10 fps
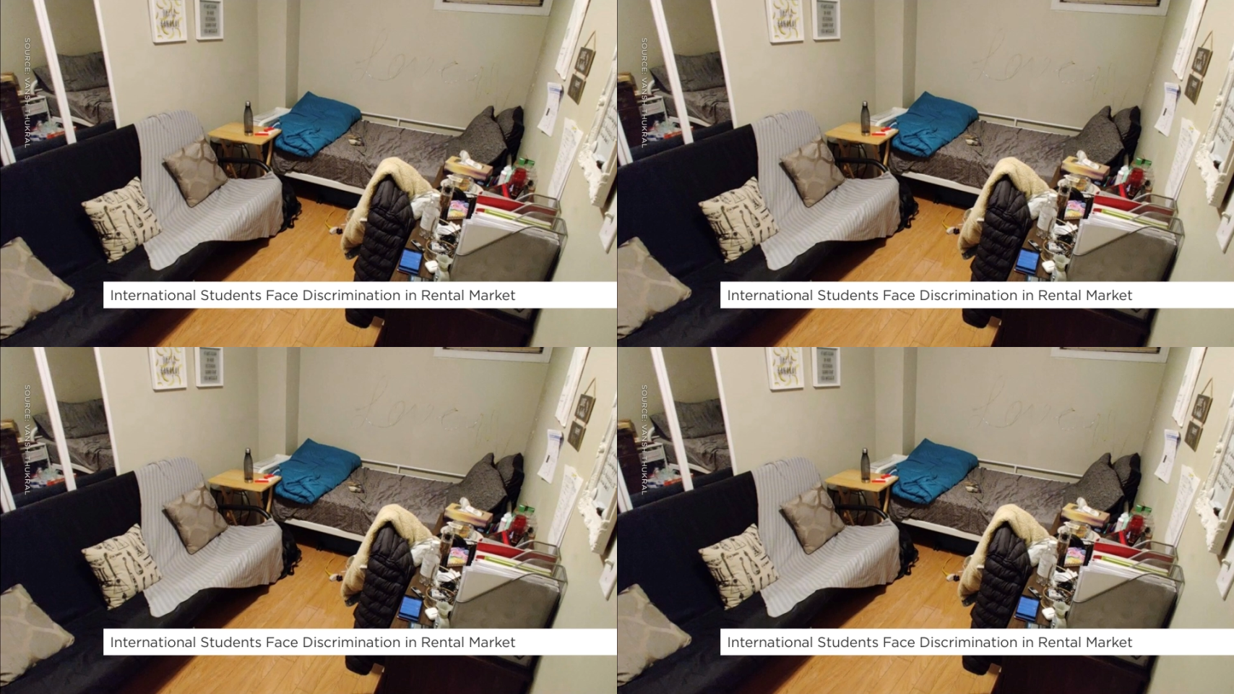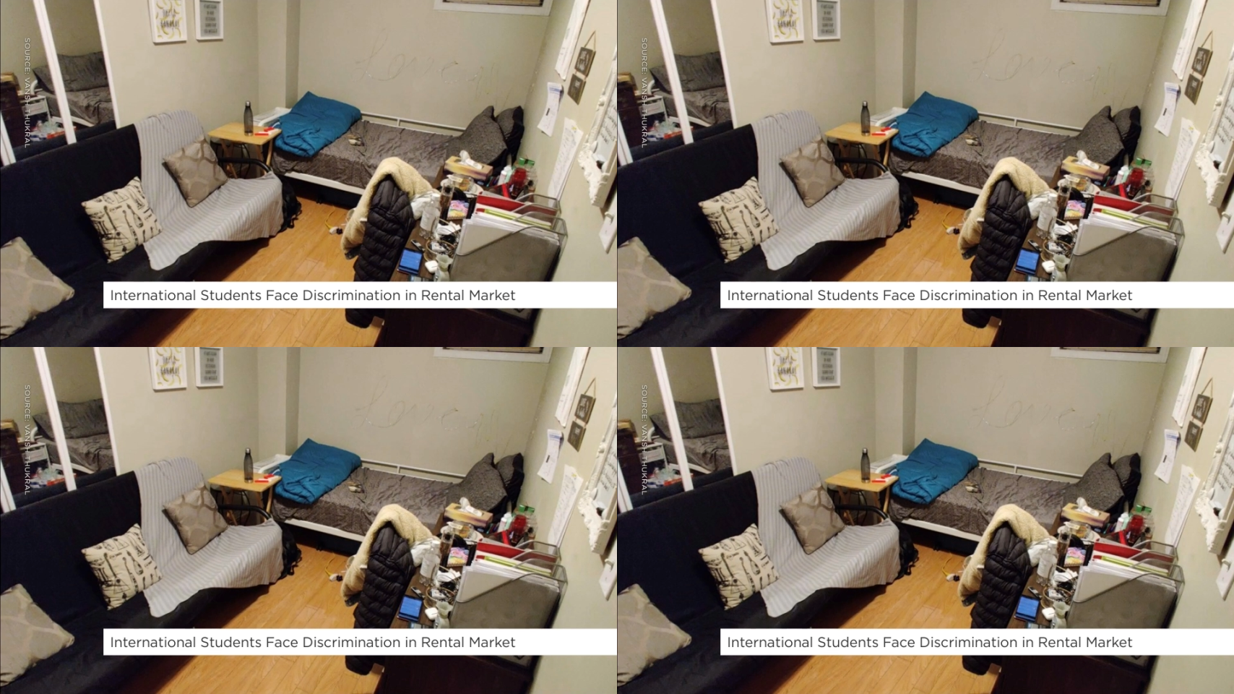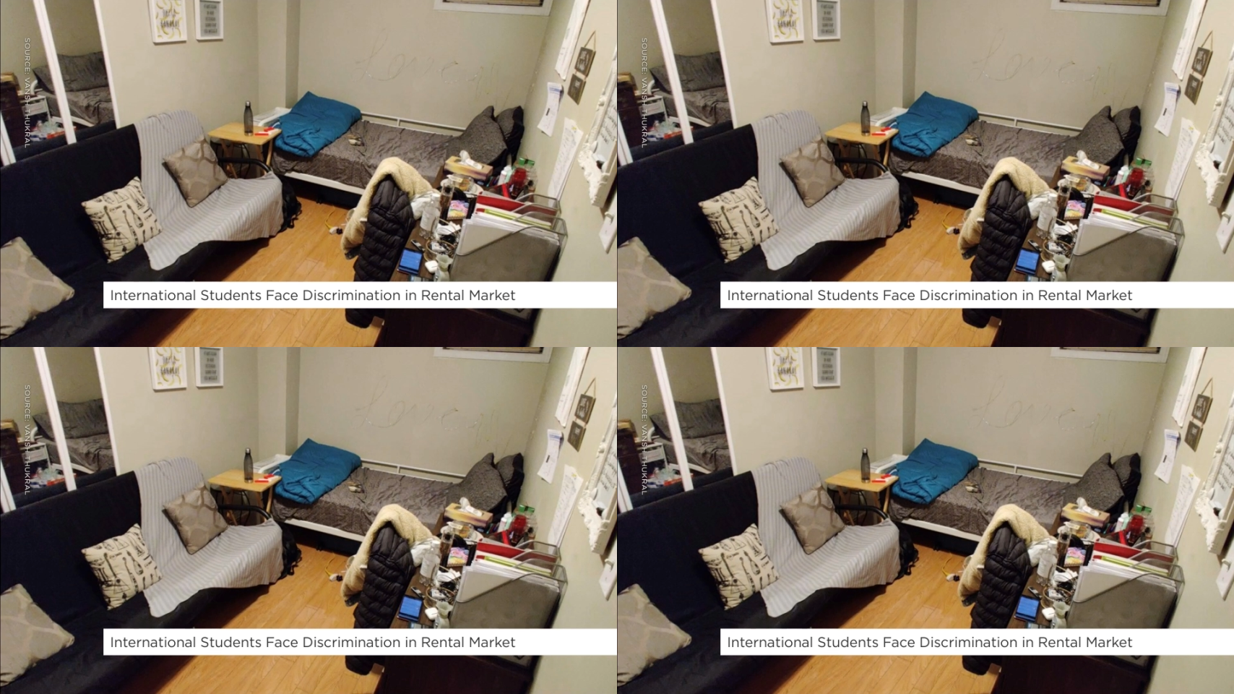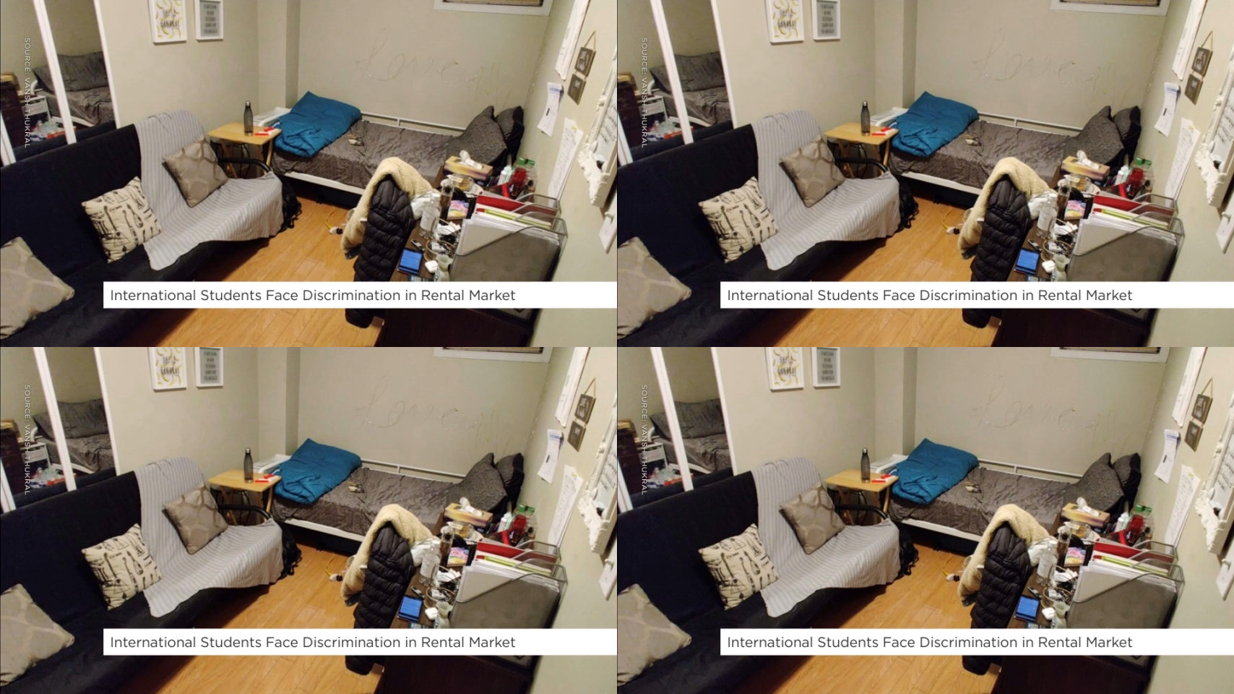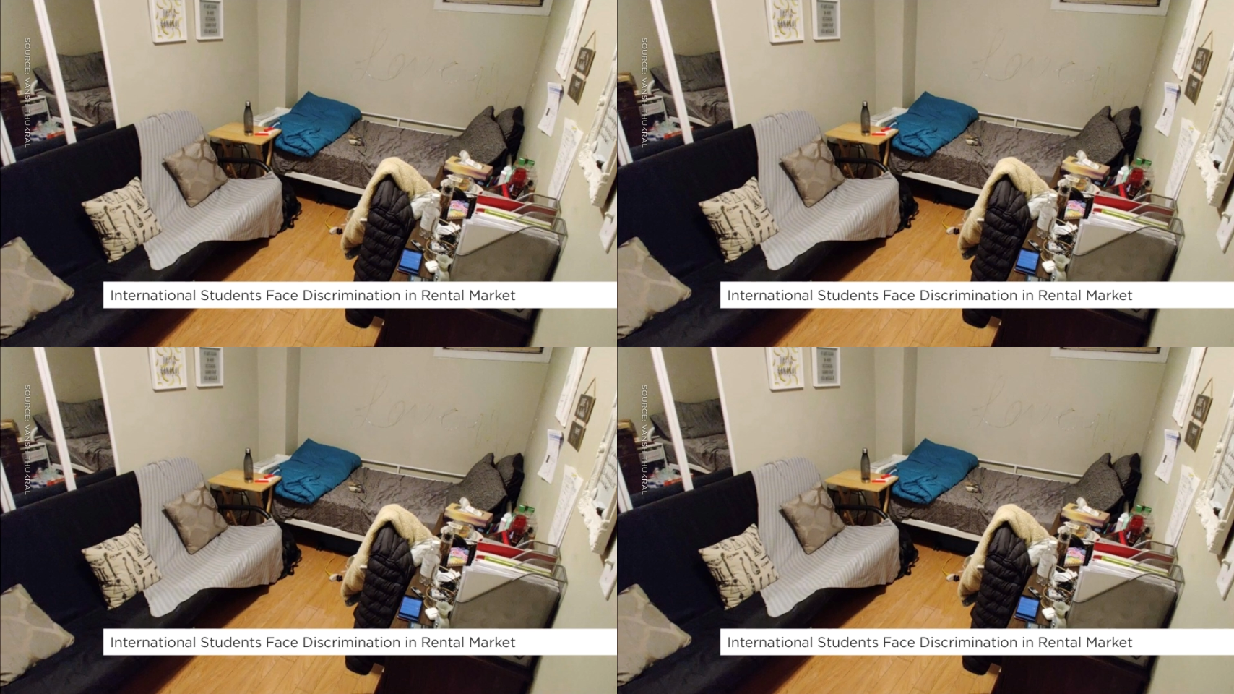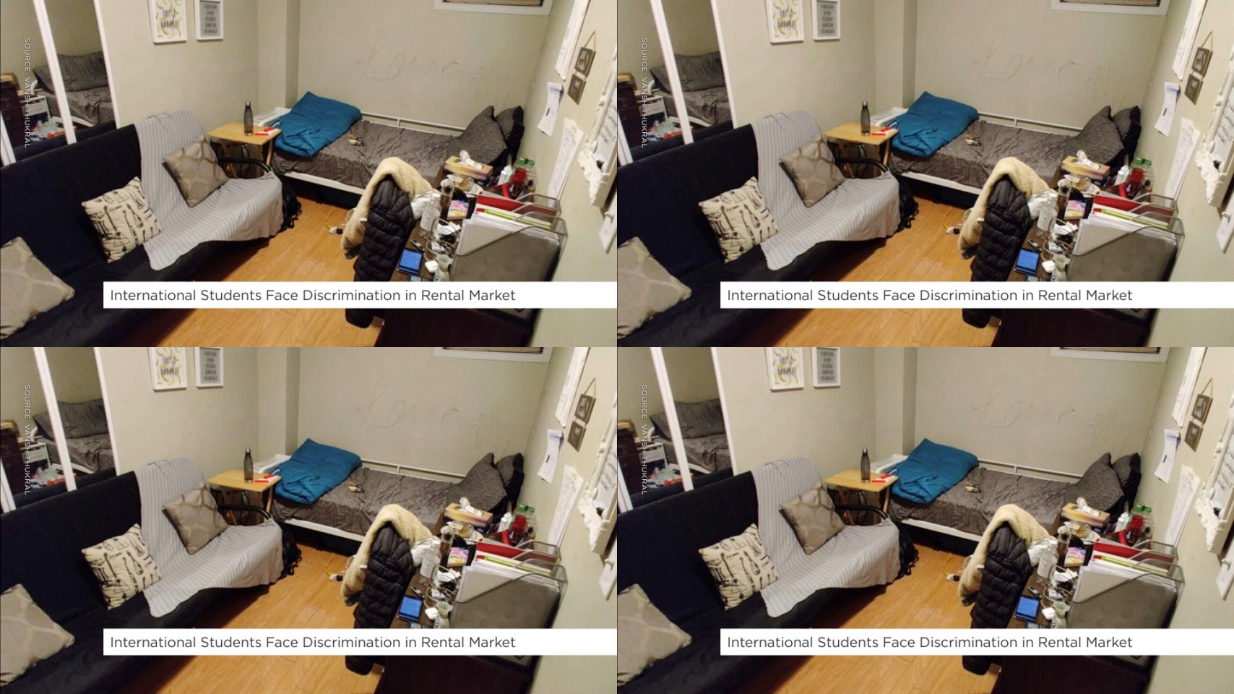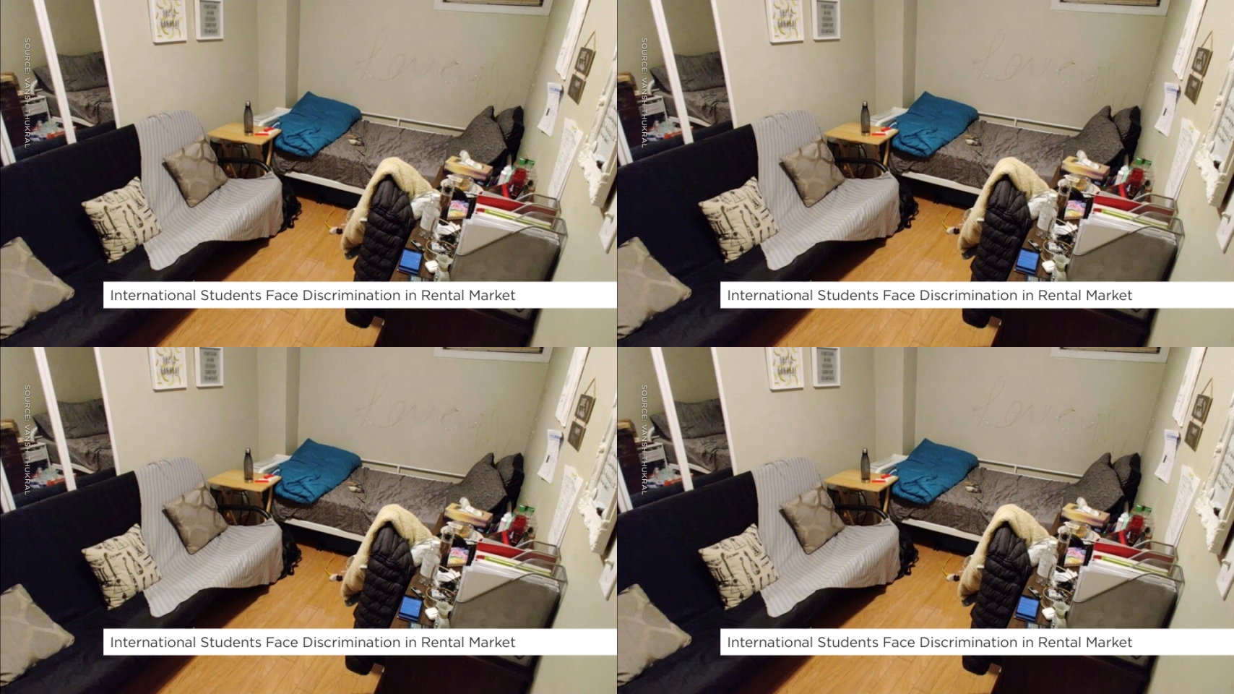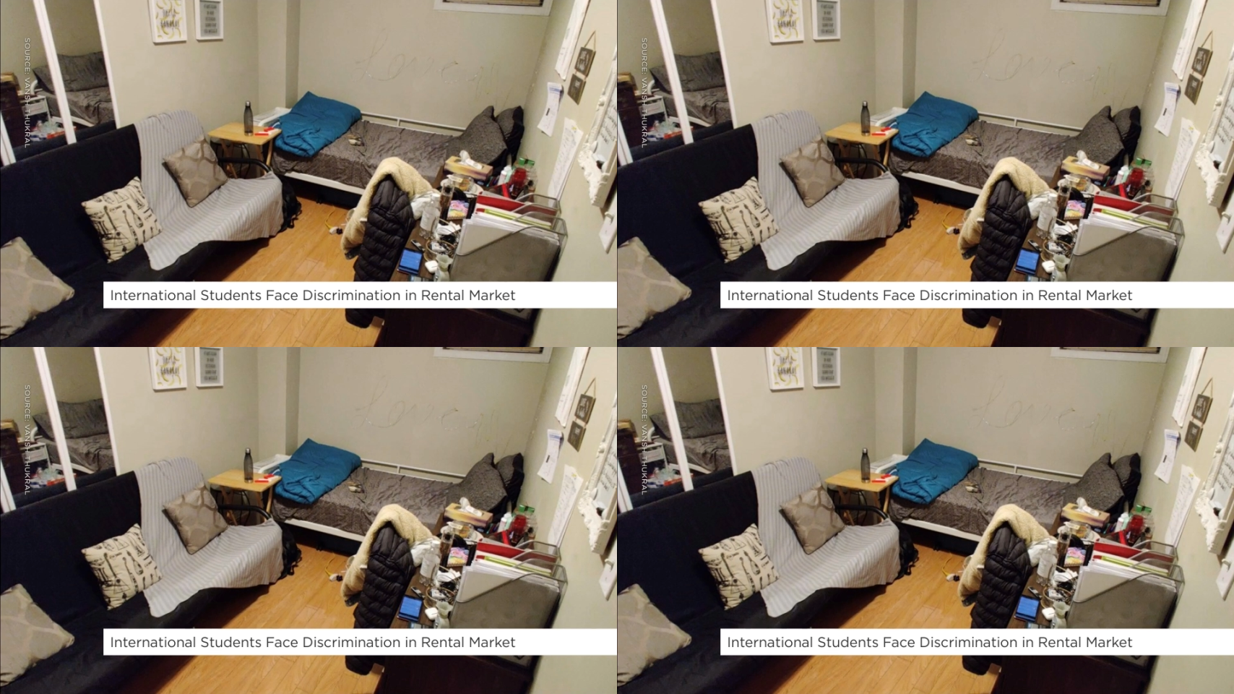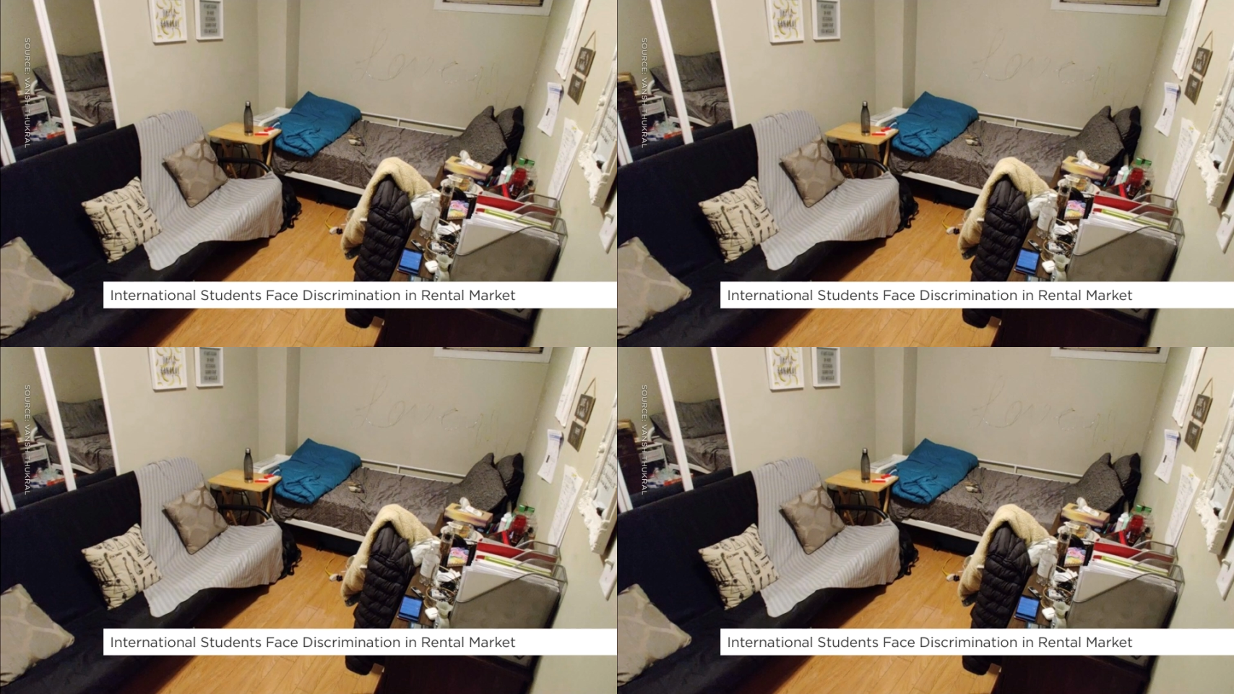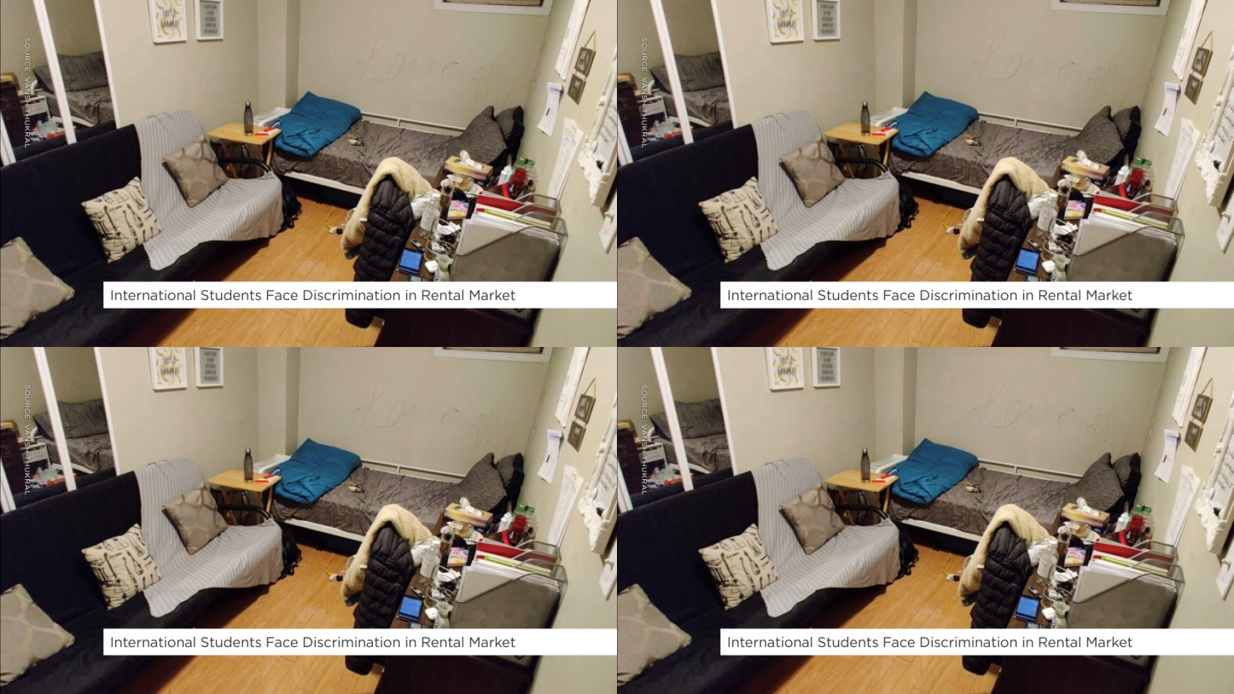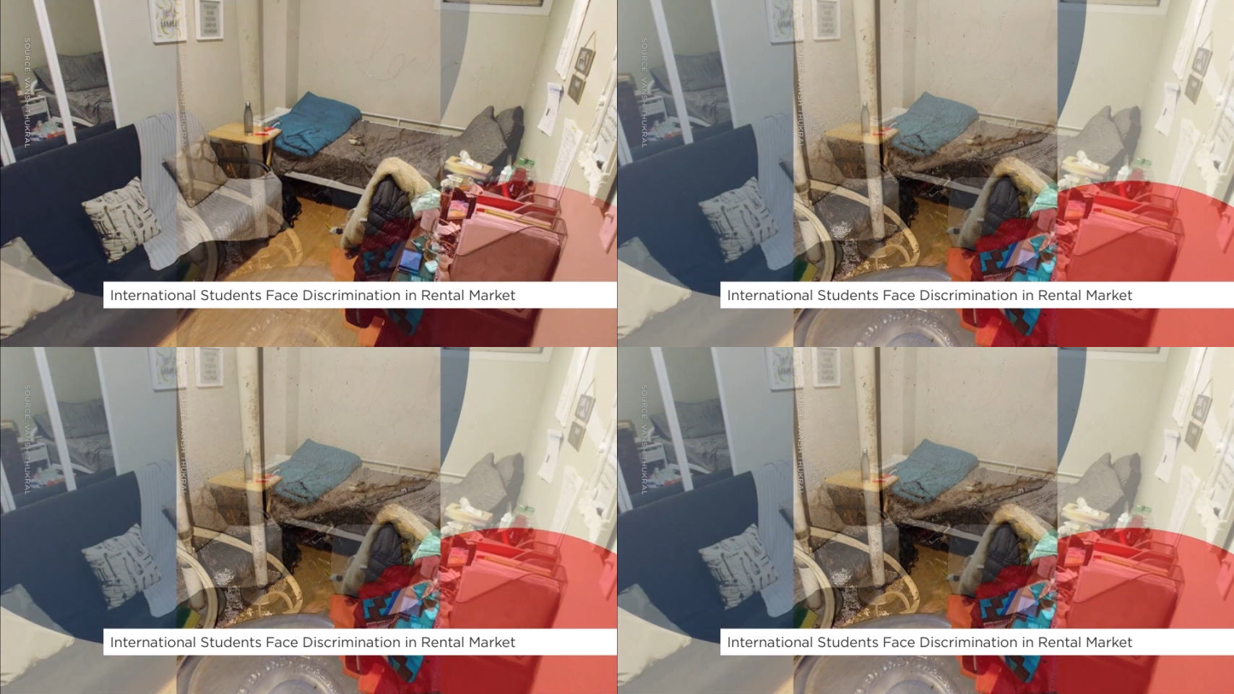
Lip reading: Nobody's mouth can be seen.